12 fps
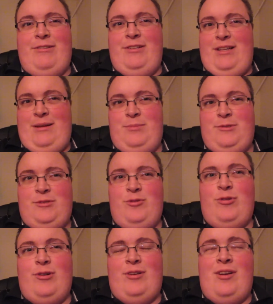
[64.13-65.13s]
I went to the Apple
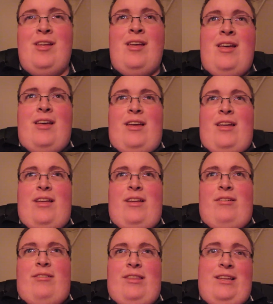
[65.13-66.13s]
store, and
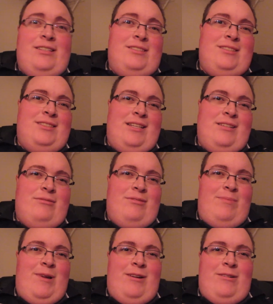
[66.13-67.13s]
they just decided to
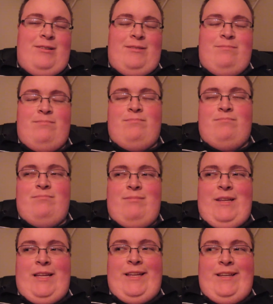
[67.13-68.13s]
repair it,
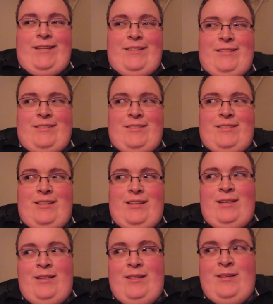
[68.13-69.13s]
and
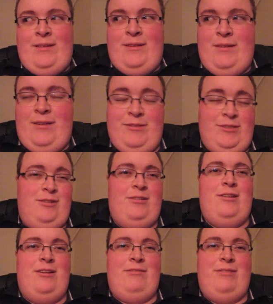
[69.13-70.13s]
it was all
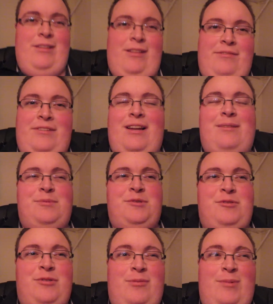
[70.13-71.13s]
good when I left the Apple
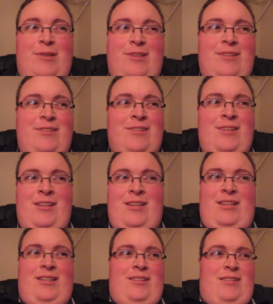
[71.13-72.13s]
store, but then
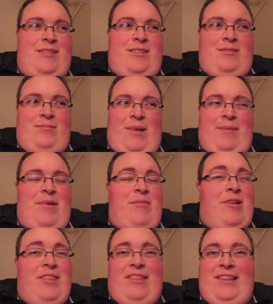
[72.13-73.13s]
maybe a
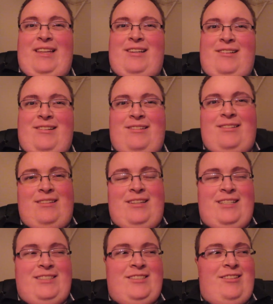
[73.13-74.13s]
month later,
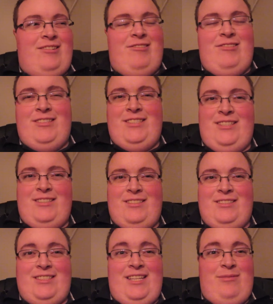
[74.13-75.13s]
I started noticing
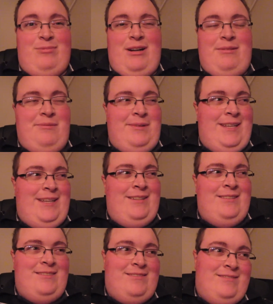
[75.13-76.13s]
the same problem
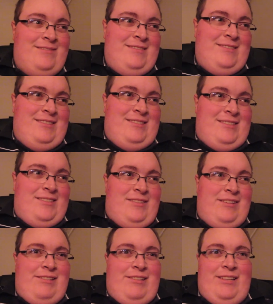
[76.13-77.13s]
again, and it's
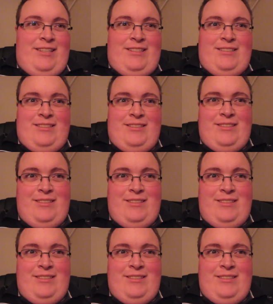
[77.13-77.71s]
finally like,